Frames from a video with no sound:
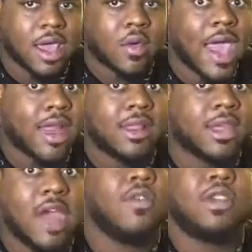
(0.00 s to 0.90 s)
guys this
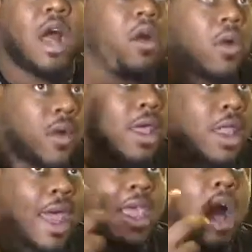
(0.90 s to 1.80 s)
coverage, y'all
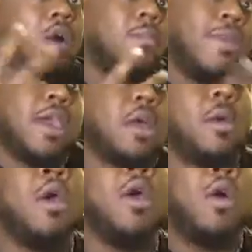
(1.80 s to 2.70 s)
gonna pick up